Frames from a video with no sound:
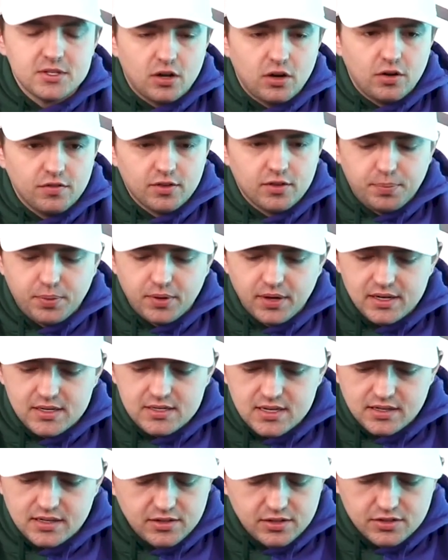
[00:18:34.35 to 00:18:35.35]
all over the
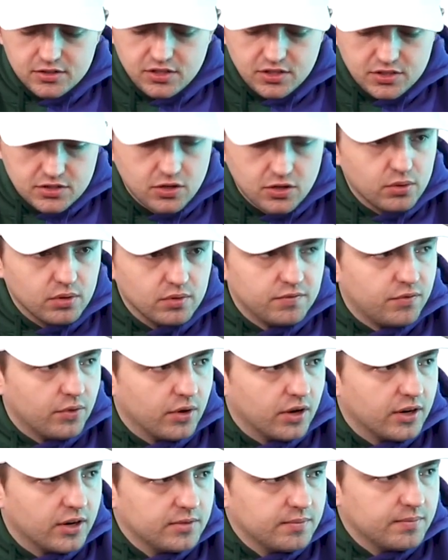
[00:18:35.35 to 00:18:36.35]
place, and there's just no room
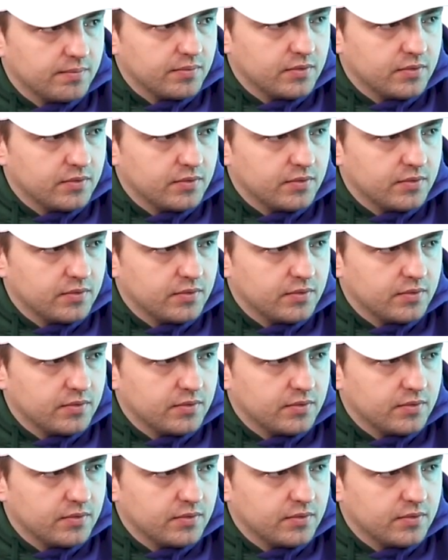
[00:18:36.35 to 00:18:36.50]
for it.